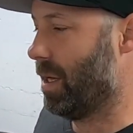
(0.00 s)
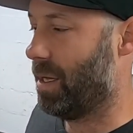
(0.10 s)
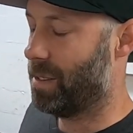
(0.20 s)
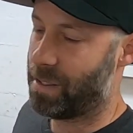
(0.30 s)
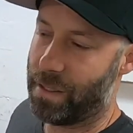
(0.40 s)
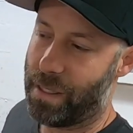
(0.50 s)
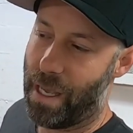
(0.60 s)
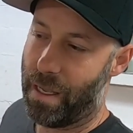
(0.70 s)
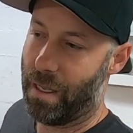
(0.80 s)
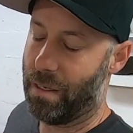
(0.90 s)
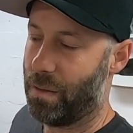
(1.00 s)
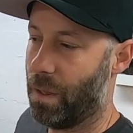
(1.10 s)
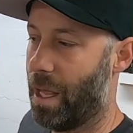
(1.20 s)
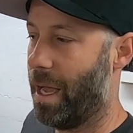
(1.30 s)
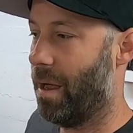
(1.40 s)
it's to take into
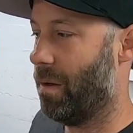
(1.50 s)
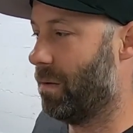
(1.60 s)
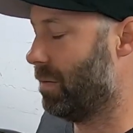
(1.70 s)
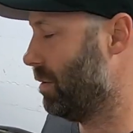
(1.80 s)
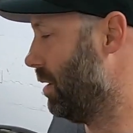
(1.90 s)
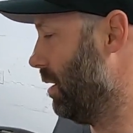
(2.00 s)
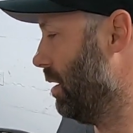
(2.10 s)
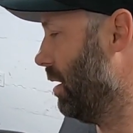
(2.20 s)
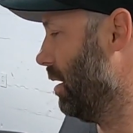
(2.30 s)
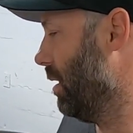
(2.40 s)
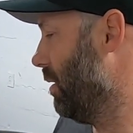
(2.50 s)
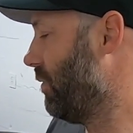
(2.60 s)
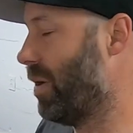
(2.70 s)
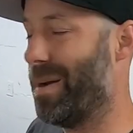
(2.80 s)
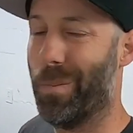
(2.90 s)
allow the
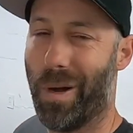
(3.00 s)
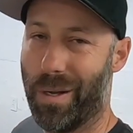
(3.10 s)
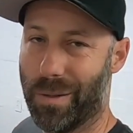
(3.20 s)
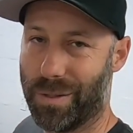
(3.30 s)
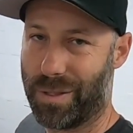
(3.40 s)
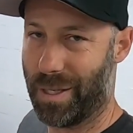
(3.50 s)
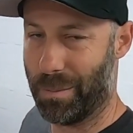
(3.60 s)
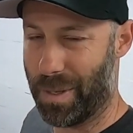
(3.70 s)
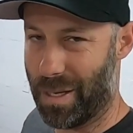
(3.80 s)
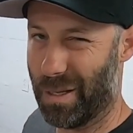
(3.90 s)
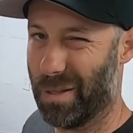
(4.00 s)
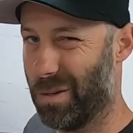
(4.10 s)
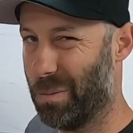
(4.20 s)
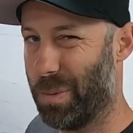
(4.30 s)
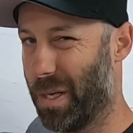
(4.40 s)
frame rails can be a
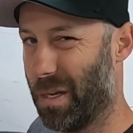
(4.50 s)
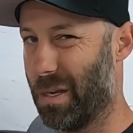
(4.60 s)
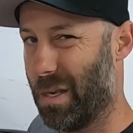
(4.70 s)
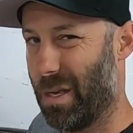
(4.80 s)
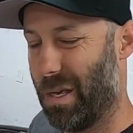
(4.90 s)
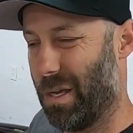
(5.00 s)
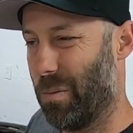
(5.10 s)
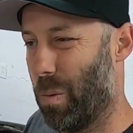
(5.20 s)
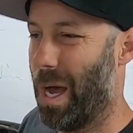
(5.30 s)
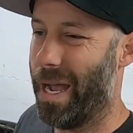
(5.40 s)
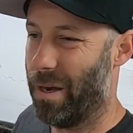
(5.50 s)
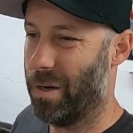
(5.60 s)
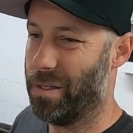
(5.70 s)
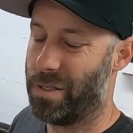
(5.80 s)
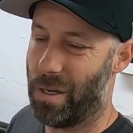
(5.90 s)
little bit
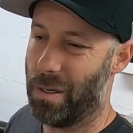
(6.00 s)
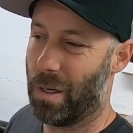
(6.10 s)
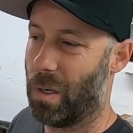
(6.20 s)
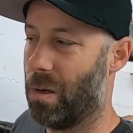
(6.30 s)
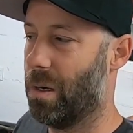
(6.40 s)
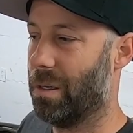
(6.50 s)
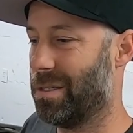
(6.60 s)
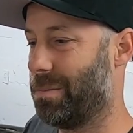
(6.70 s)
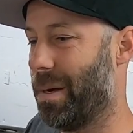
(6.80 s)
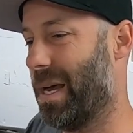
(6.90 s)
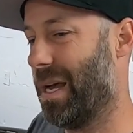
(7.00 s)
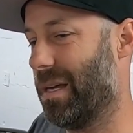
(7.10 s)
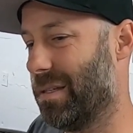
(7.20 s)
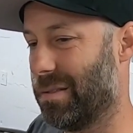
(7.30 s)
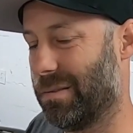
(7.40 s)
wider in certain cars
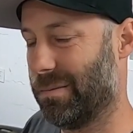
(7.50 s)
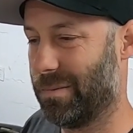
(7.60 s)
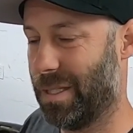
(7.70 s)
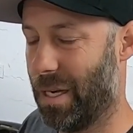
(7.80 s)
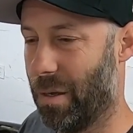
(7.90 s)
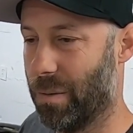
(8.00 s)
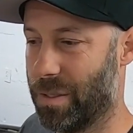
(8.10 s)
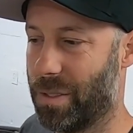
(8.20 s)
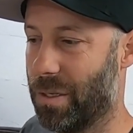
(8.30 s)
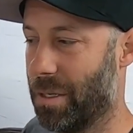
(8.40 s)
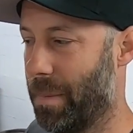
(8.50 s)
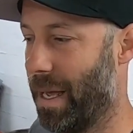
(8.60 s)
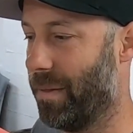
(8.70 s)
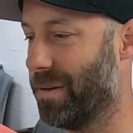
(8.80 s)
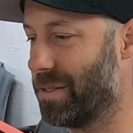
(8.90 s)
by, you know, a certain
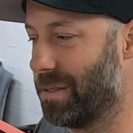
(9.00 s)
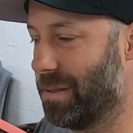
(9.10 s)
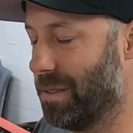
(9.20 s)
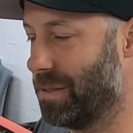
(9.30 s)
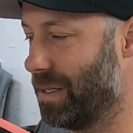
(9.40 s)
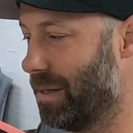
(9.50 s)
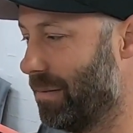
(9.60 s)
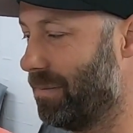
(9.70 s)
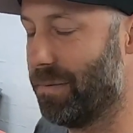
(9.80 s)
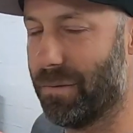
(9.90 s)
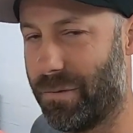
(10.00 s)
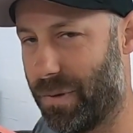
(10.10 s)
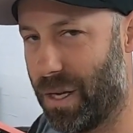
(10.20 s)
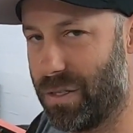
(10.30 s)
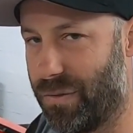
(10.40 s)
amount. There's a
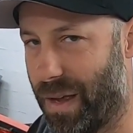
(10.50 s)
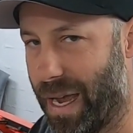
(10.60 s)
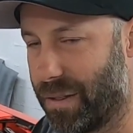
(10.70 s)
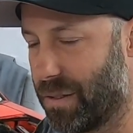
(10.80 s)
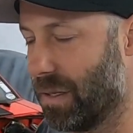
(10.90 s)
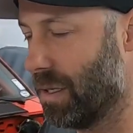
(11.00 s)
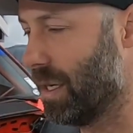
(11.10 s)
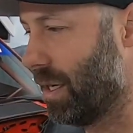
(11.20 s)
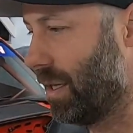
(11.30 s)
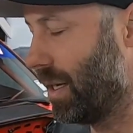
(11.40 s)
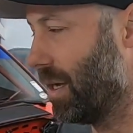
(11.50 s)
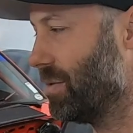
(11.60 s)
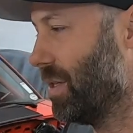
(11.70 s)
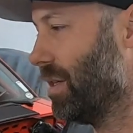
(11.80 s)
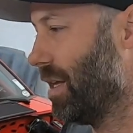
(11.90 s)
fudge factor that
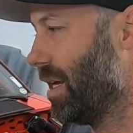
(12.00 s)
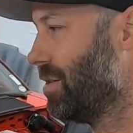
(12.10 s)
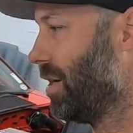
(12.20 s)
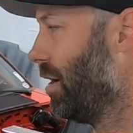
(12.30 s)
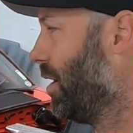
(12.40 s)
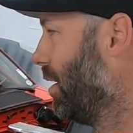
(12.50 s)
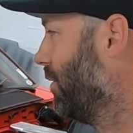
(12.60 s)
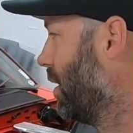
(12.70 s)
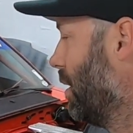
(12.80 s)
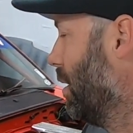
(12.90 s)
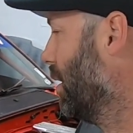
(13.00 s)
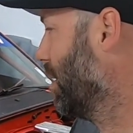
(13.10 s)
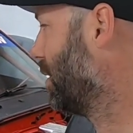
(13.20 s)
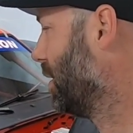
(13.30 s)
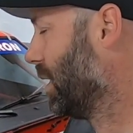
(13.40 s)
goes into the engineering of the
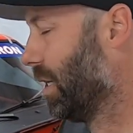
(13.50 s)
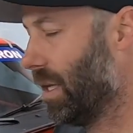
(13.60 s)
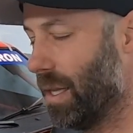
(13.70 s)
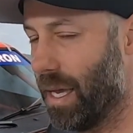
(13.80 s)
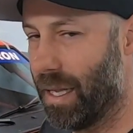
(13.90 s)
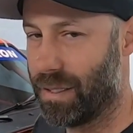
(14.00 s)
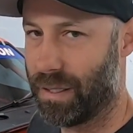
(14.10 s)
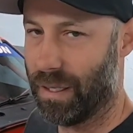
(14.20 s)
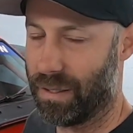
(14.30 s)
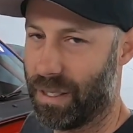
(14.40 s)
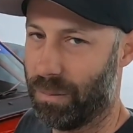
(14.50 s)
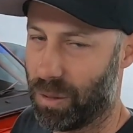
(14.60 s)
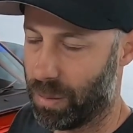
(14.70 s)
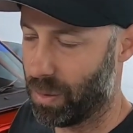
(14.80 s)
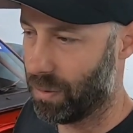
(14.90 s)
cars that's an
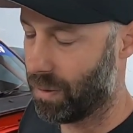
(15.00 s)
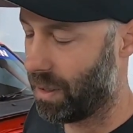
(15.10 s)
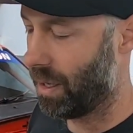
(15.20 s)
acceptable